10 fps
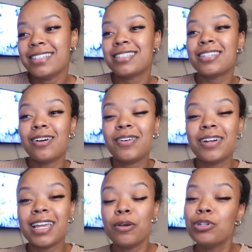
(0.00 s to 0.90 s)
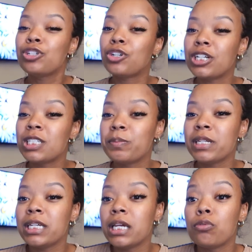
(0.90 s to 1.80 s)
So it was
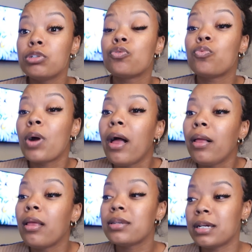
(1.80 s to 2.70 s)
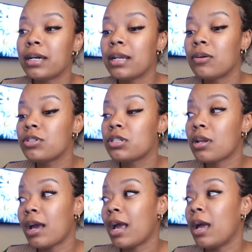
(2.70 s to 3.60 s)
crispy, it was well done. I was
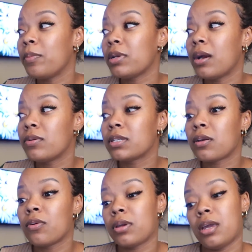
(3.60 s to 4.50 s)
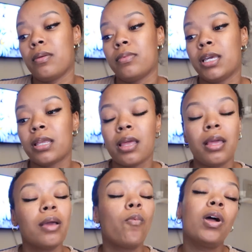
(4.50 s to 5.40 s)
not happy. I was like, okay, like,
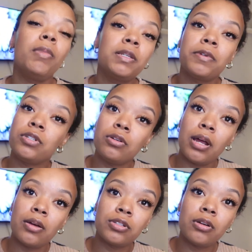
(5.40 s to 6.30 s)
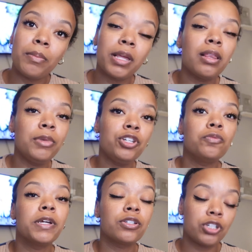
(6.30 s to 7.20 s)
what am I supposed to do now? So I'm like, let me
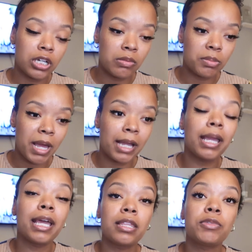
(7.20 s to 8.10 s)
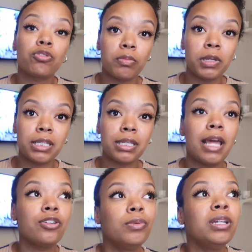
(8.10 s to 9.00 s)
just wait until she comes back and get them to replace it.
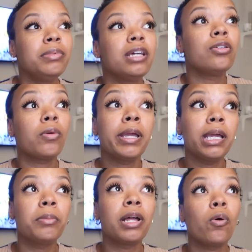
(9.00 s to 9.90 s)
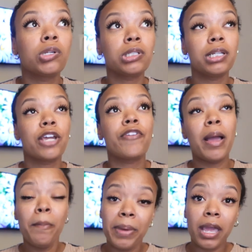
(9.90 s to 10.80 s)
I don't want to be annoying, but also like, if
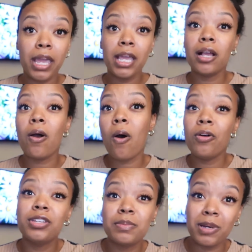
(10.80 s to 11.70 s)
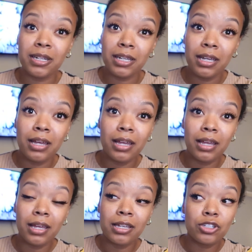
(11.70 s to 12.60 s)
I'm paying all this money
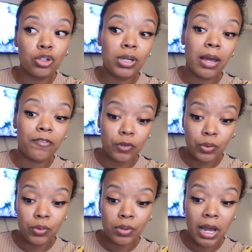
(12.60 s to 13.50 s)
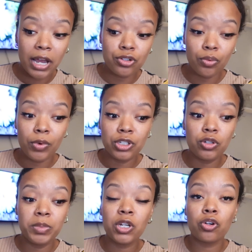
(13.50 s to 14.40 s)
to get food, I don't want
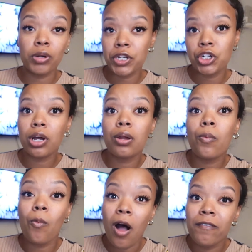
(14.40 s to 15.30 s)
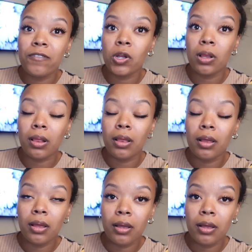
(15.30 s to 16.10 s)
to be crunching on a waffle.